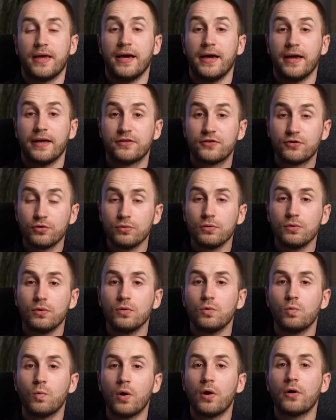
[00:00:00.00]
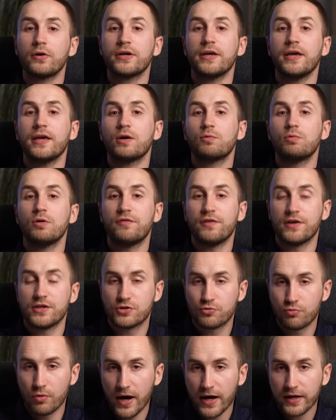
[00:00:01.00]
A tool working with a
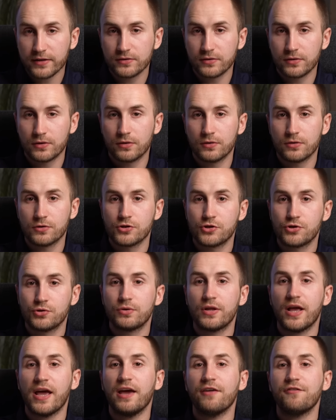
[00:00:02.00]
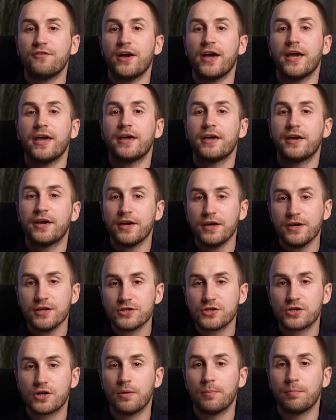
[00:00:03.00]
tractor should have a
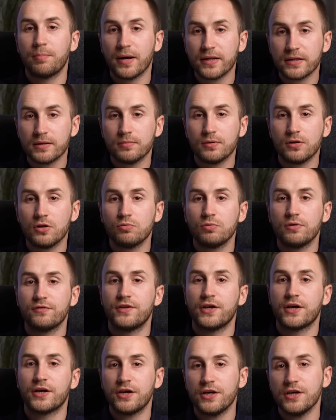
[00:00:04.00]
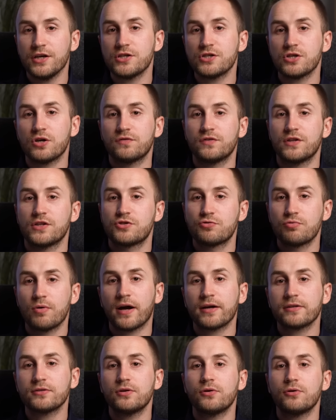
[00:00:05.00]
hitch compatible with the hitch of the
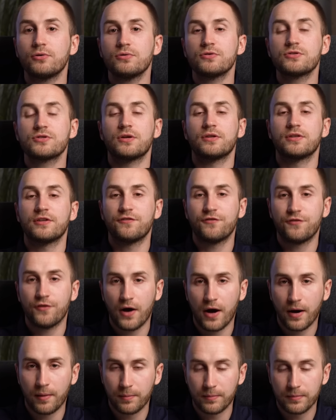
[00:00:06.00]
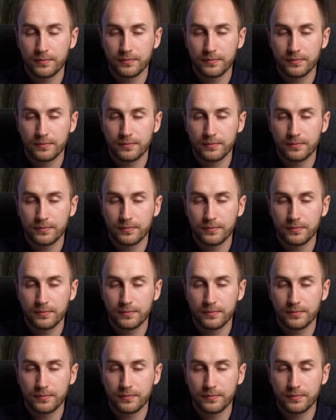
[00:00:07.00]
tractor used on the farm.